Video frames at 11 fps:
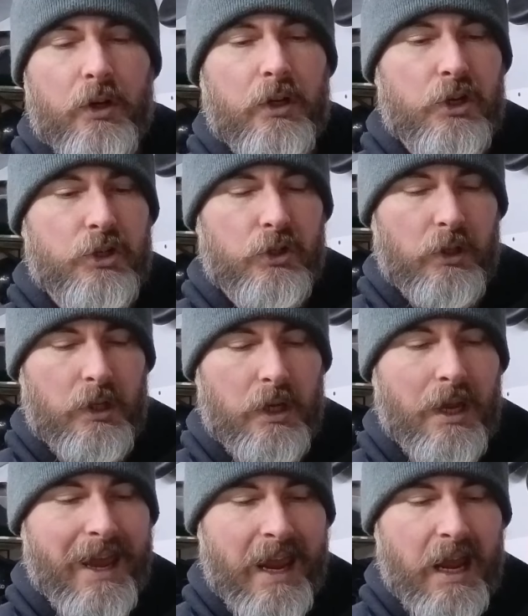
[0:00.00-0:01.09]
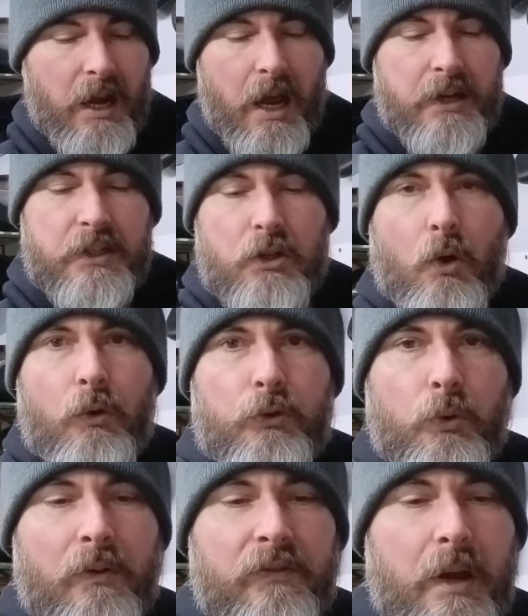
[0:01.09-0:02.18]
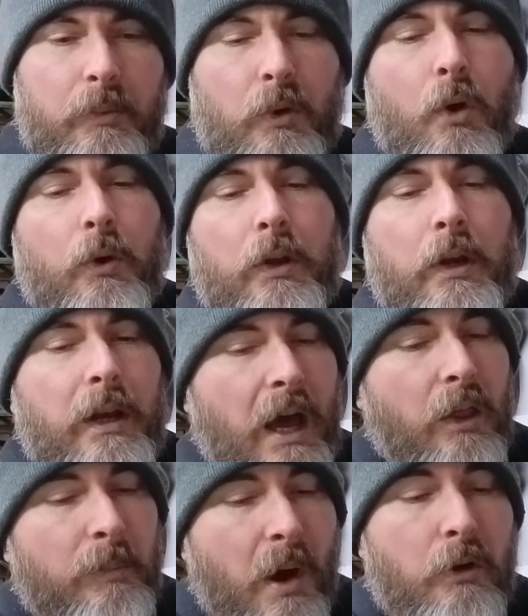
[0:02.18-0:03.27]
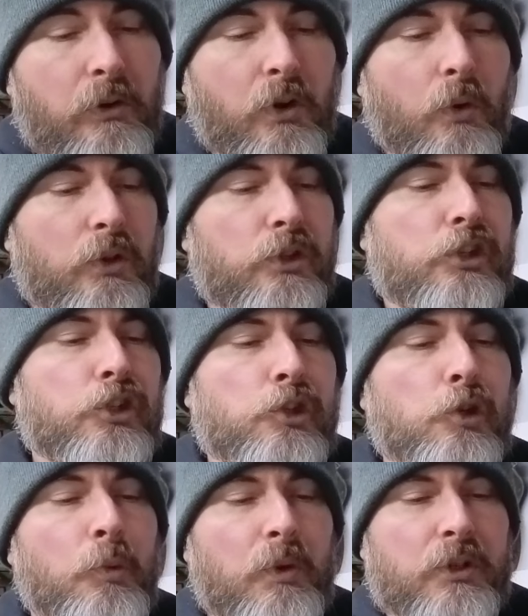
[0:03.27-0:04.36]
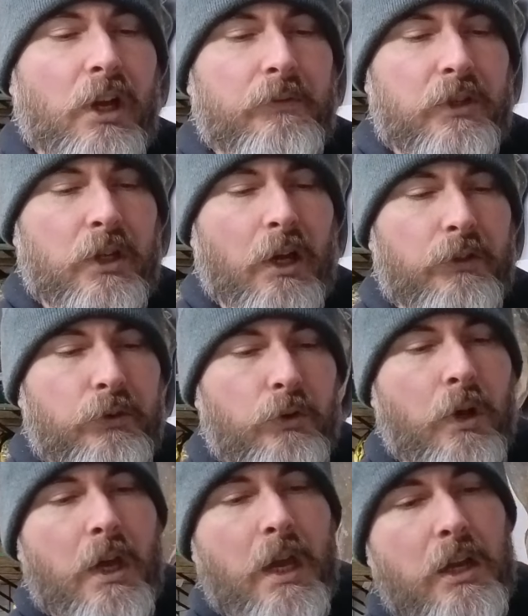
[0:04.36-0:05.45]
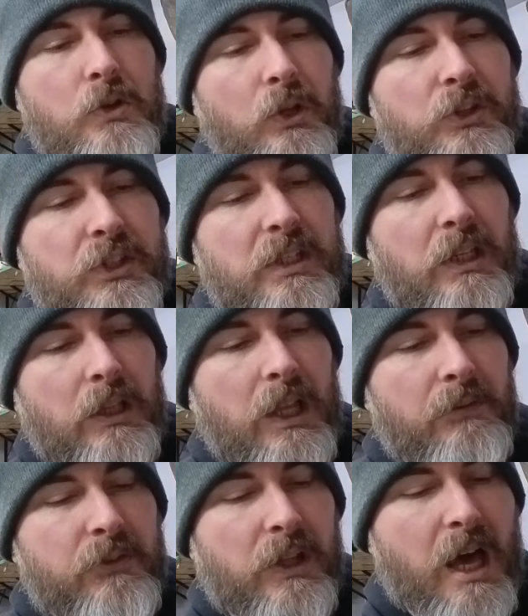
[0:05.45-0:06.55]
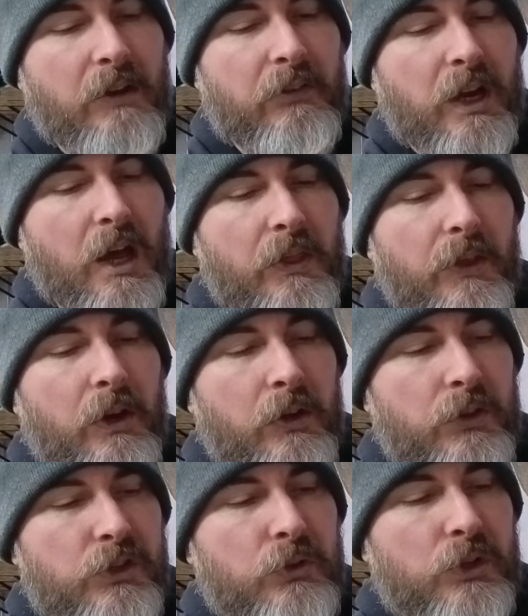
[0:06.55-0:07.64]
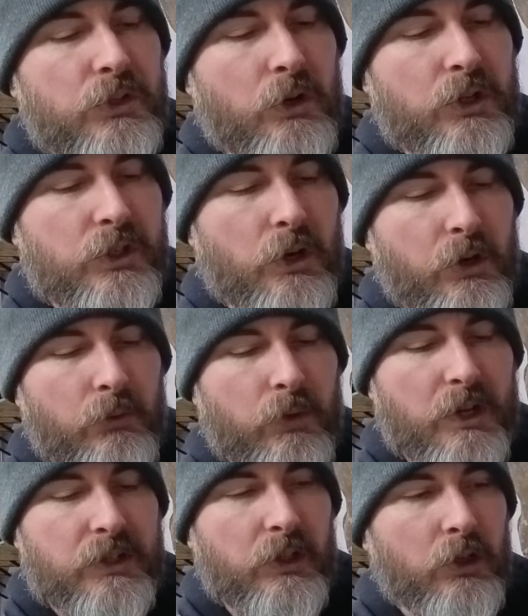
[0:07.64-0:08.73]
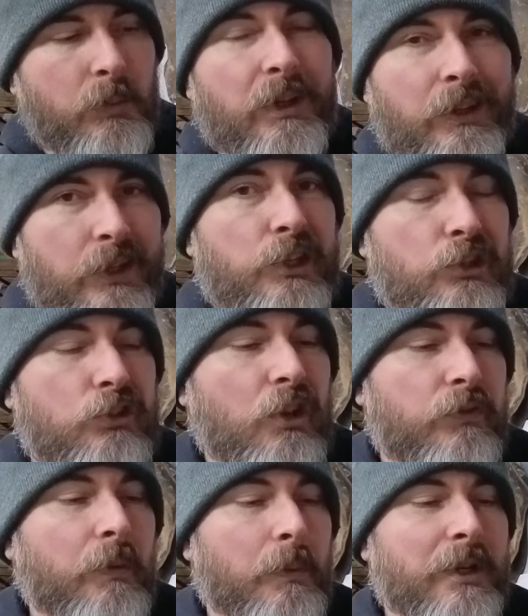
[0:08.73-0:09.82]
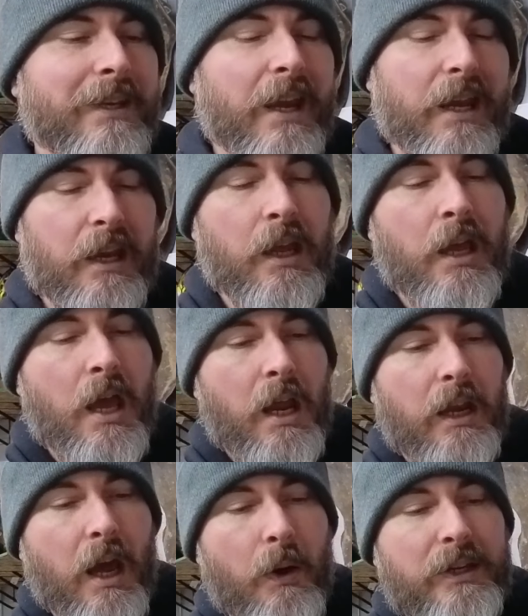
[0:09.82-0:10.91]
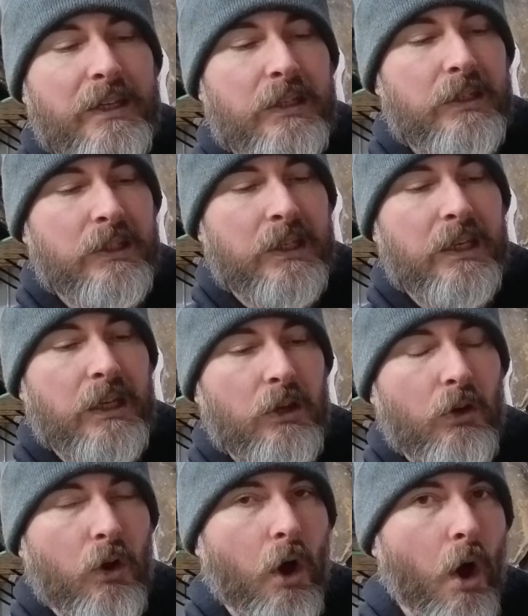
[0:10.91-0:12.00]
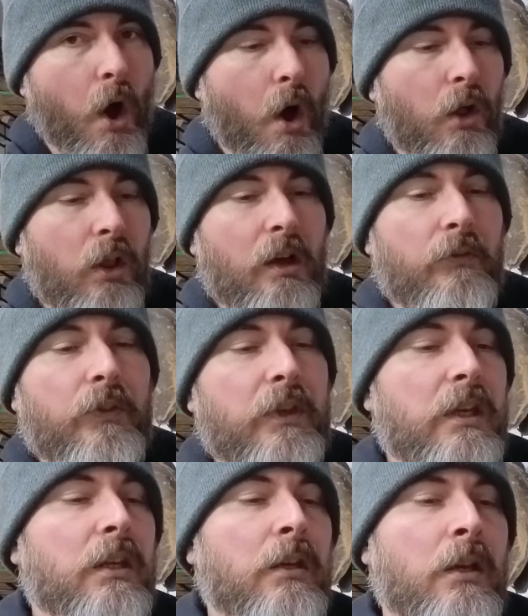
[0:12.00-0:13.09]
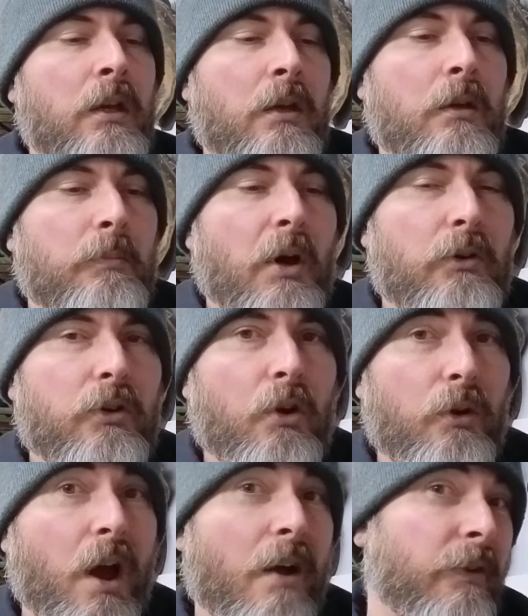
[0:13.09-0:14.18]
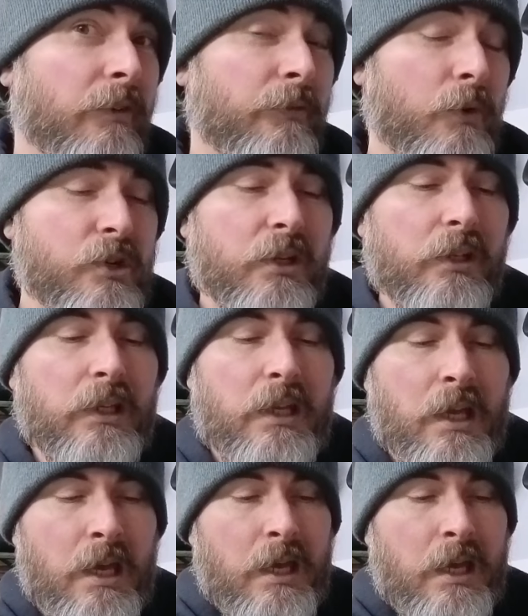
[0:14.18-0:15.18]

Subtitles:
initially, and I did go through and vapor hone it. Now the powder coat is super tough to cut through. You can see it left a lot of it on there, and this unit's already starting to rust a little bit, and this is just from today. Now I didn't get all of the powder coat off, unfortunately.